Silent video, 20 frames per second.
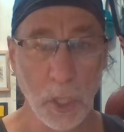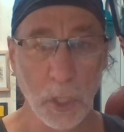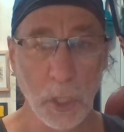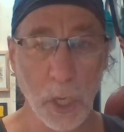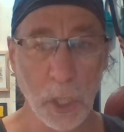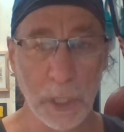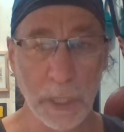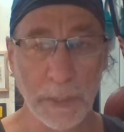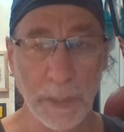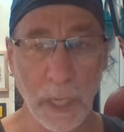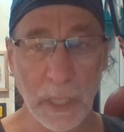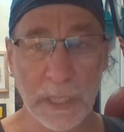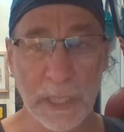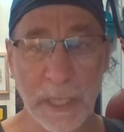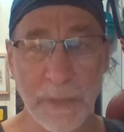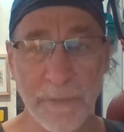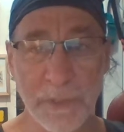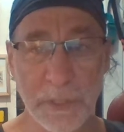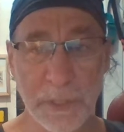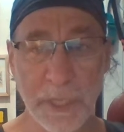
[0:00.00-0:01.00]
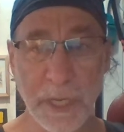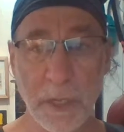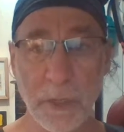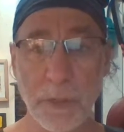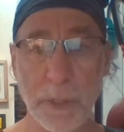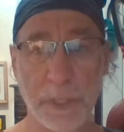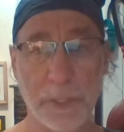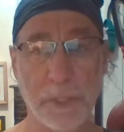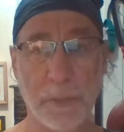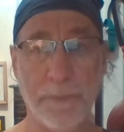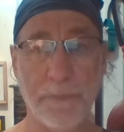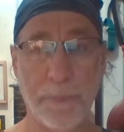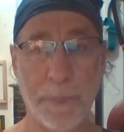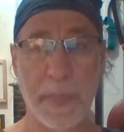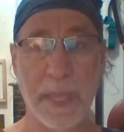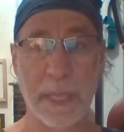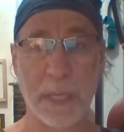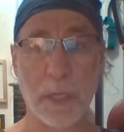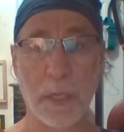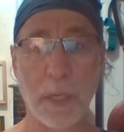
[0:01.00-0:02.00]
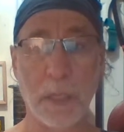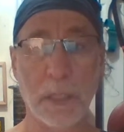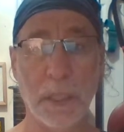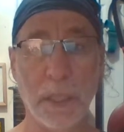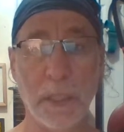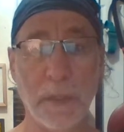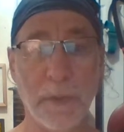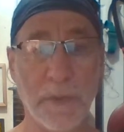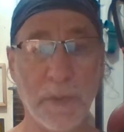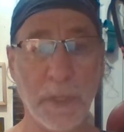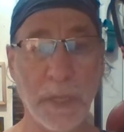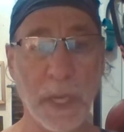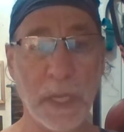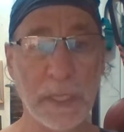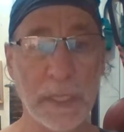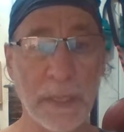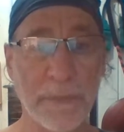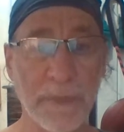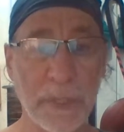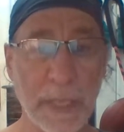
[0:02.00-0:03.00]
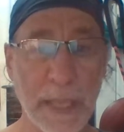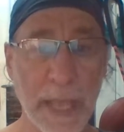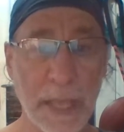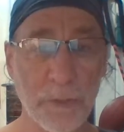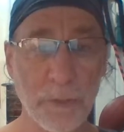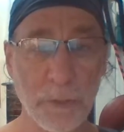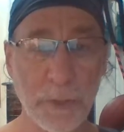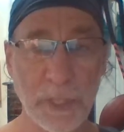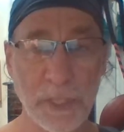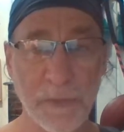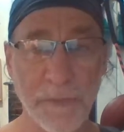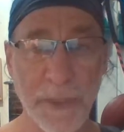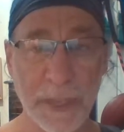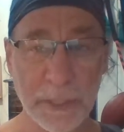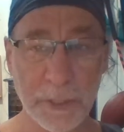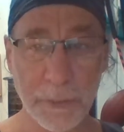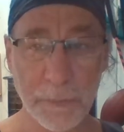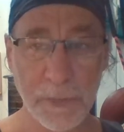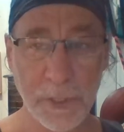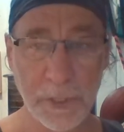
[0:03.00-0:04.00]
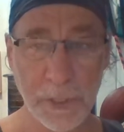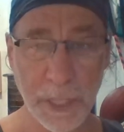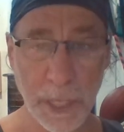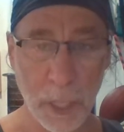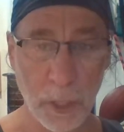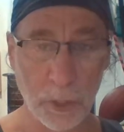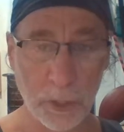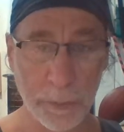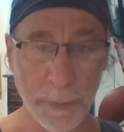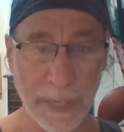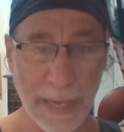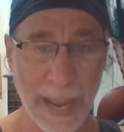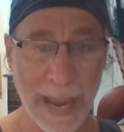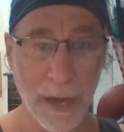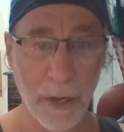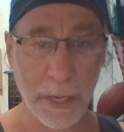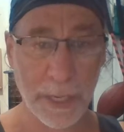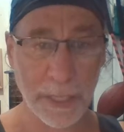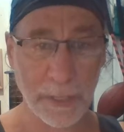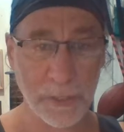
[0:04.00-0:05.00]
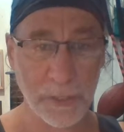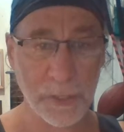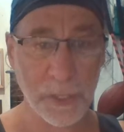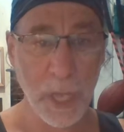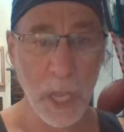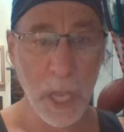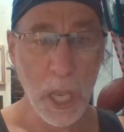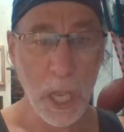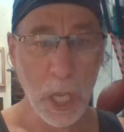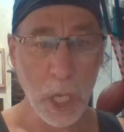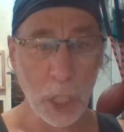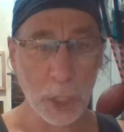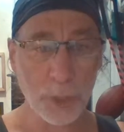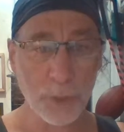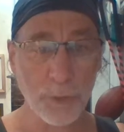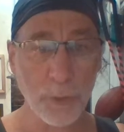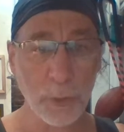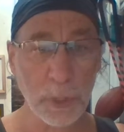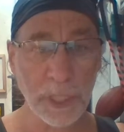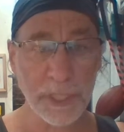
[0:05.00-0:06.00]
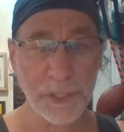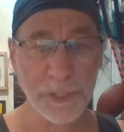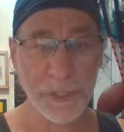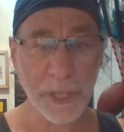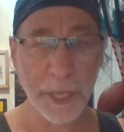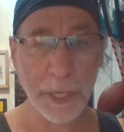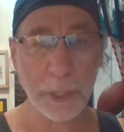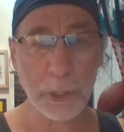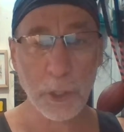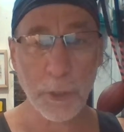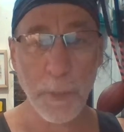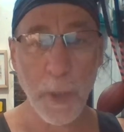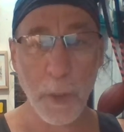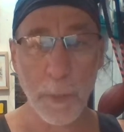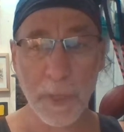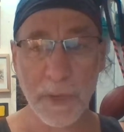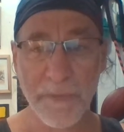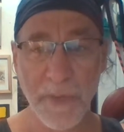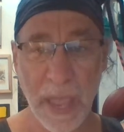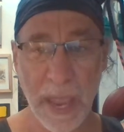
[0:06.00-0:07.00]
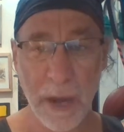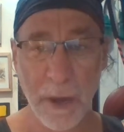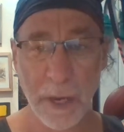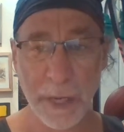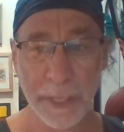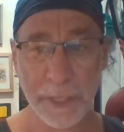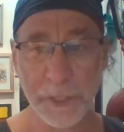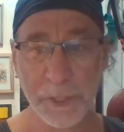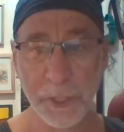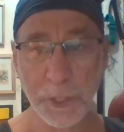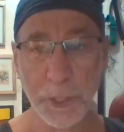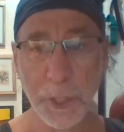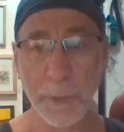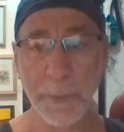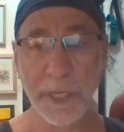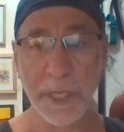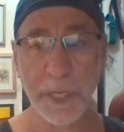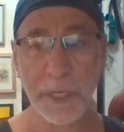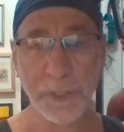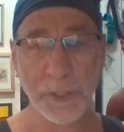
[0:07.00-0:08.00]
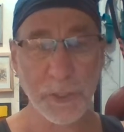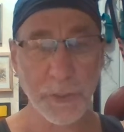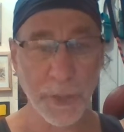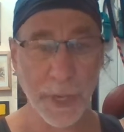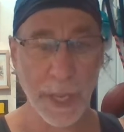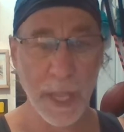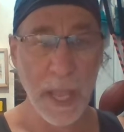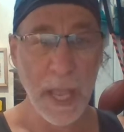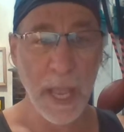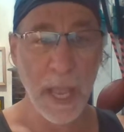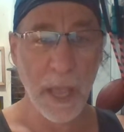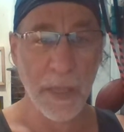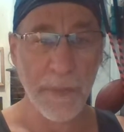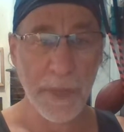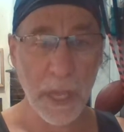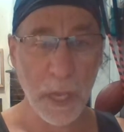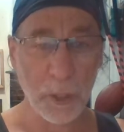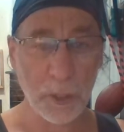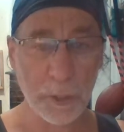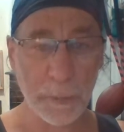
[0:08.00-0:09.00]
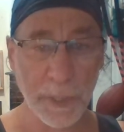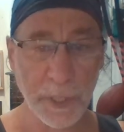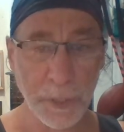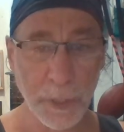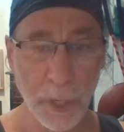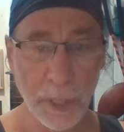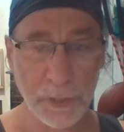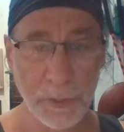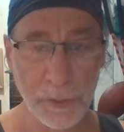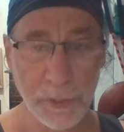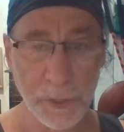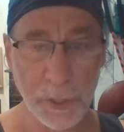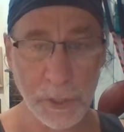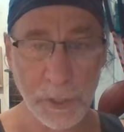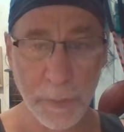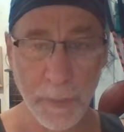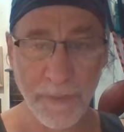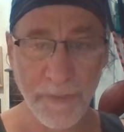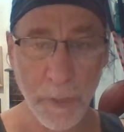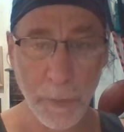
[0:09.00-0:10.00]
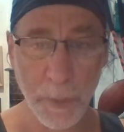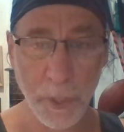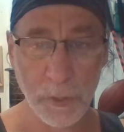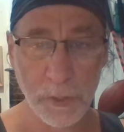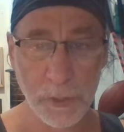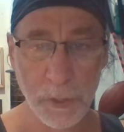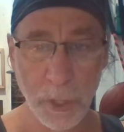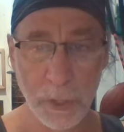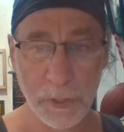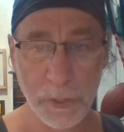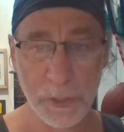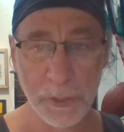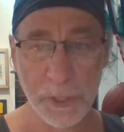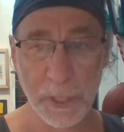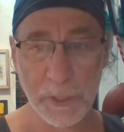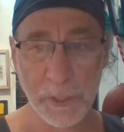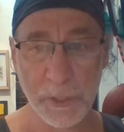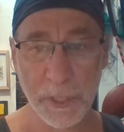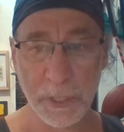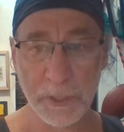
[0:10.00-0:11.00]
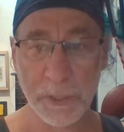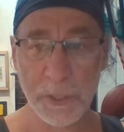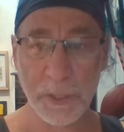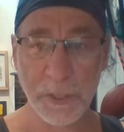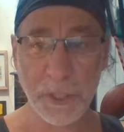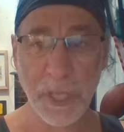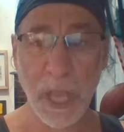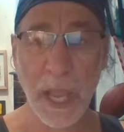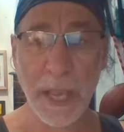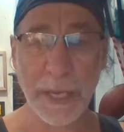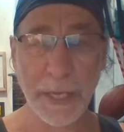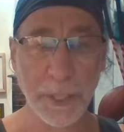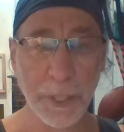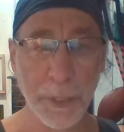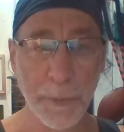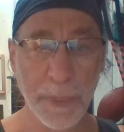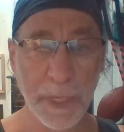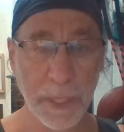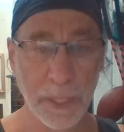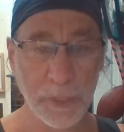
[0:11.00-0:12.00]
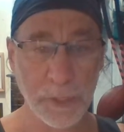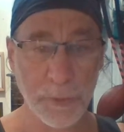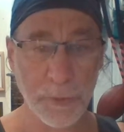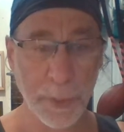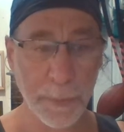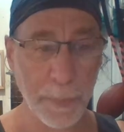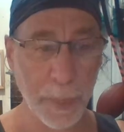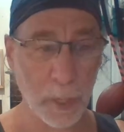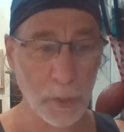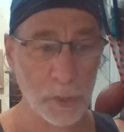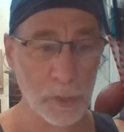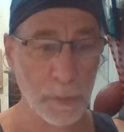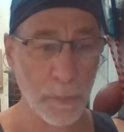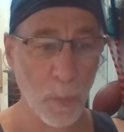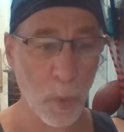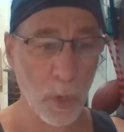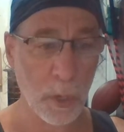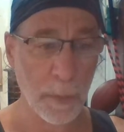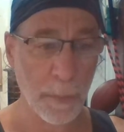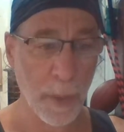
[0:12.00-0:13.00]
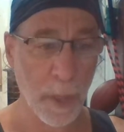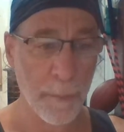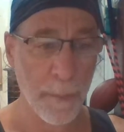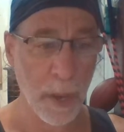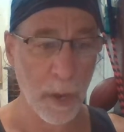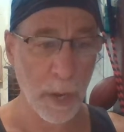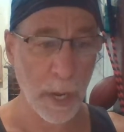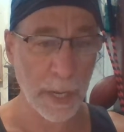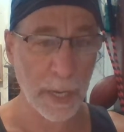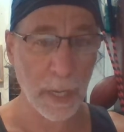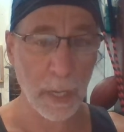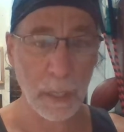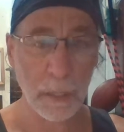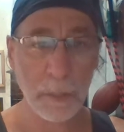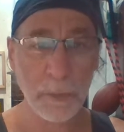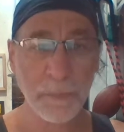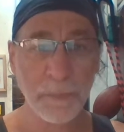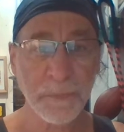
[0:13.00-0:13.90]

Calling 9/11 terrorism and calling the 9/11 casualties victims is the ultimate arrogance. A truly singular moment of arrogance in human history, and the ultimate narcissism of the most narcissistic society in human history, post-mortem America.